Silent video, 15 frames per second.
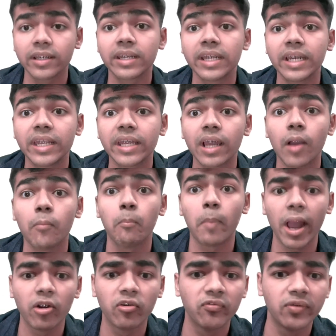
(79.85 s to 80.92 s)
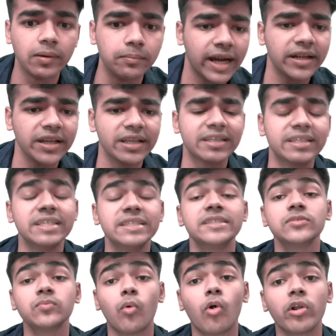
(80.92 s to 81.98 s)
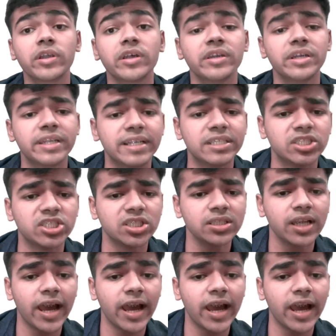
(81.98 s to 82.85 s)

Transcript: creating a biofilm that increases water retention